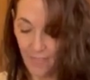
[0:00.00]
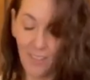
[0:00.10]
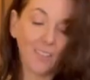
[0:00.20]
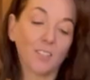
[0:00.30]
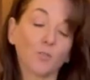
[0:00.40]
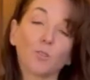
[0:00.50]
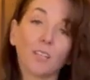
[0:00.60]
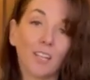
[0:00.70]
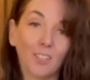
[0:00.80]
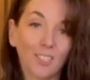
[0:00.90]
These
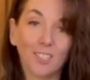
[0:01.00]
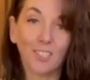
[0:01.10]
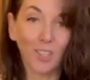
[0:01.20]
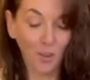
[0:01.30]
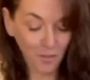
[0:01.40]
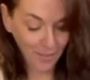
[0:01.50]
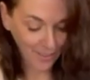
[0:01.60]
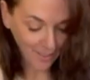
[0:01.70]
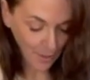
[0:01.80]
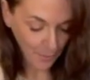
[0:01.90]
really are so
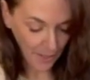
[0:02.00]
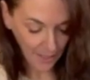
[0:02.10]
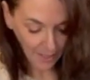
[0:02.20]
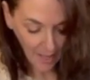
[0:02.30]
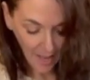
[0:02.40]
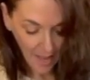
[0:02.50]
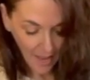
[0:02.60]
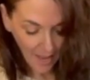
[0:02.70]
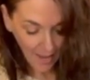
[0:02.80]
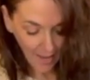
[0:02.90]
fun to make
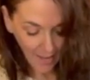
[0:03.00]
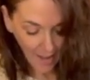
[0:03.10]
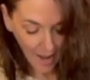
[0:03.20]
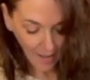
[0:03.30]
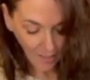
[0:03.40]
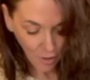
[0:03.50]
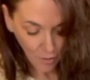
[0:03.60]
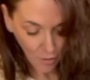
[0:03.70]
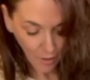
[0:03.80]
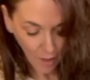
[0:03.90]
and I
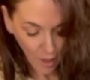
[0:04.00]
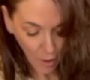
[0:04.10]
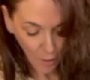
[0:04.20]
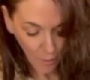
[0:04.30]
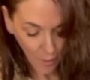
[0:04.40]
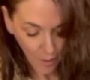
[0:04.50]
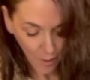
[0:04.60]
truly hope